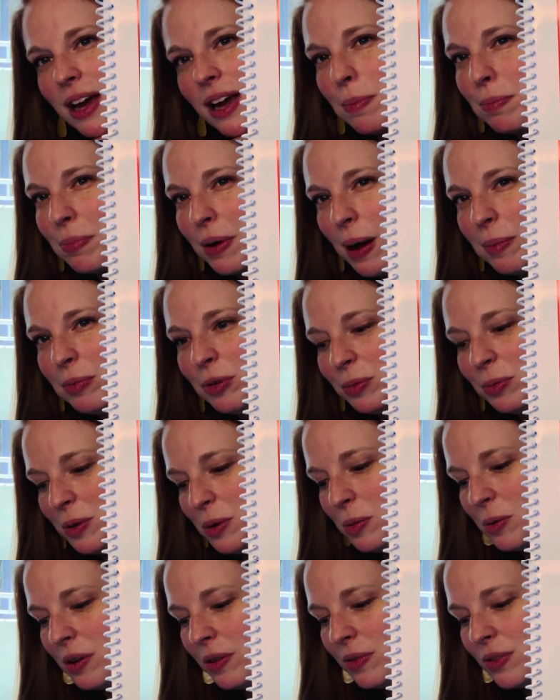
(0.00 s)
I probably
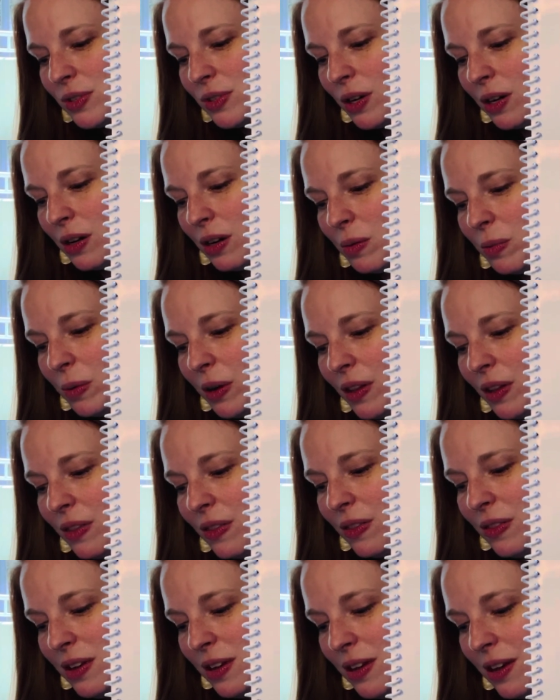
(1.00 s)
would have started with
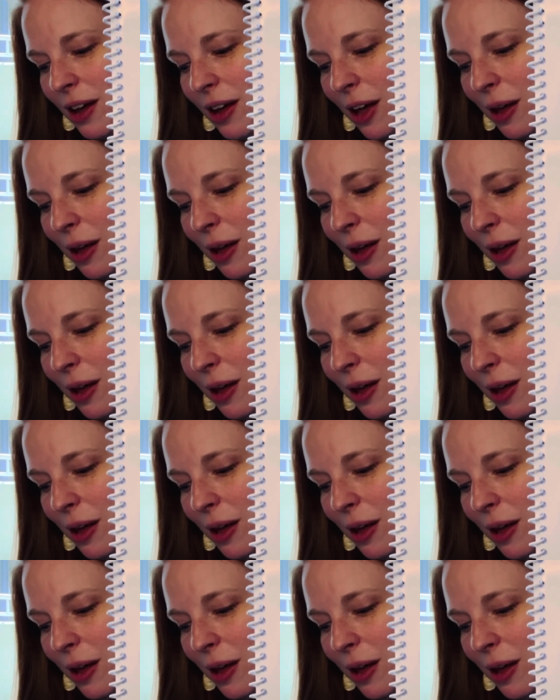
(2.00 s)
the